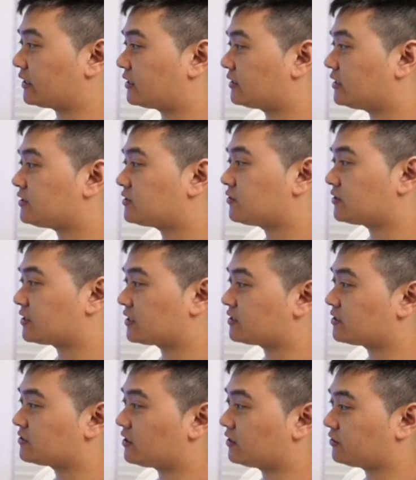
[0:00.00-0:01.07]
these 3
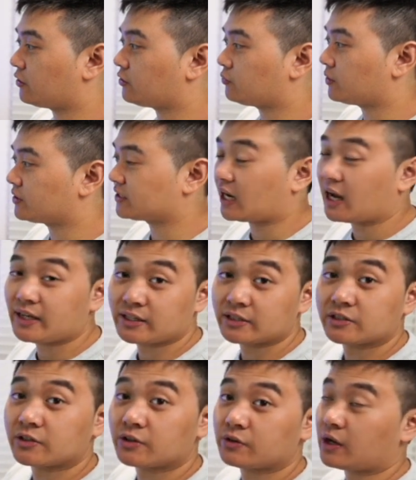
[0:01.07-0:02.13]
sentences are the only ones that I need
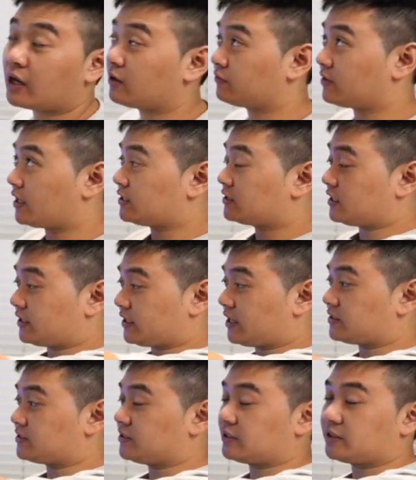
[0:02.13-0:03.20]
to know out of that
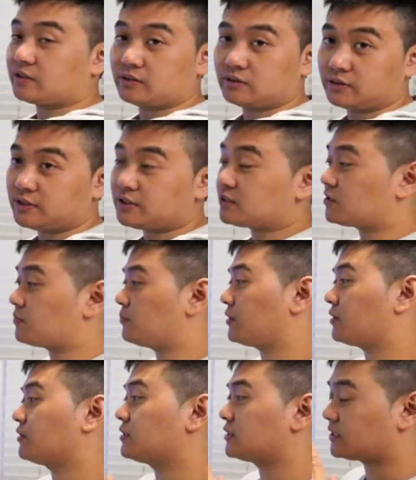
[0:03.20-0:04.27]
gigantic list,
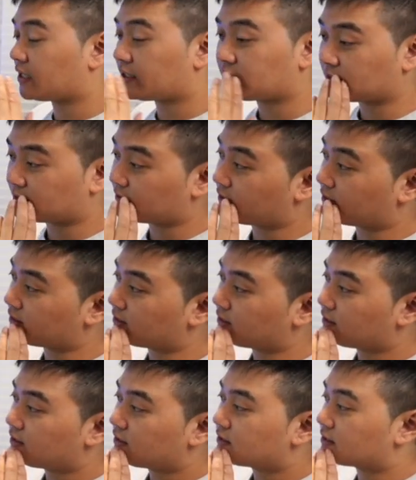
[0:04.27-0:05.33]
because chances are
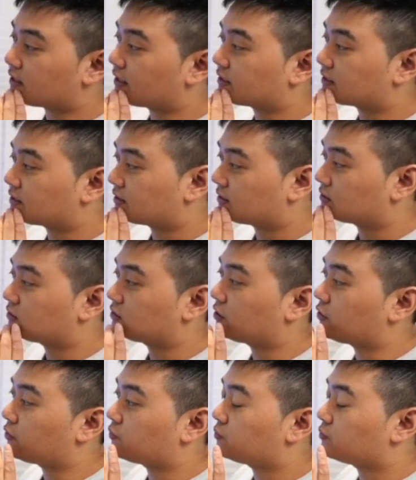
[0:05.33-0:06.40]
that, you
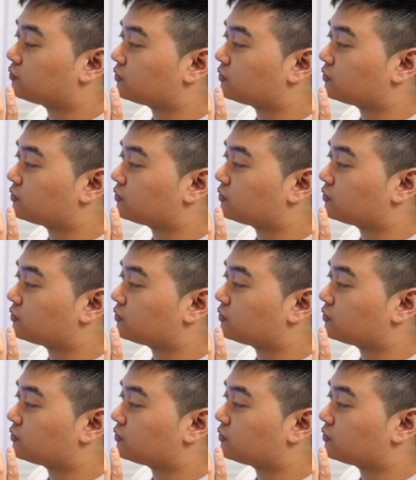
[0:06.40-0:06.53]
know,